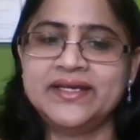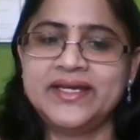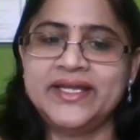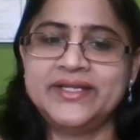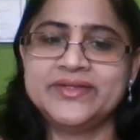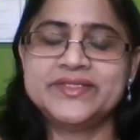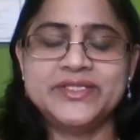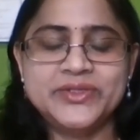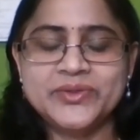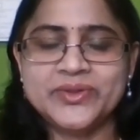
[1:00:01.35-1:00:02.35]
and
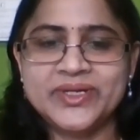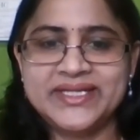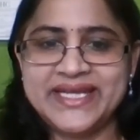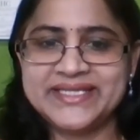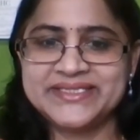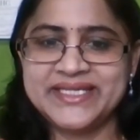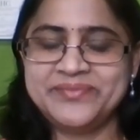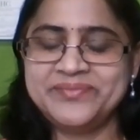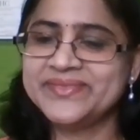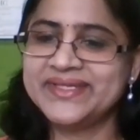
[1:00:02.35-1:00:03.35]
see you all next time.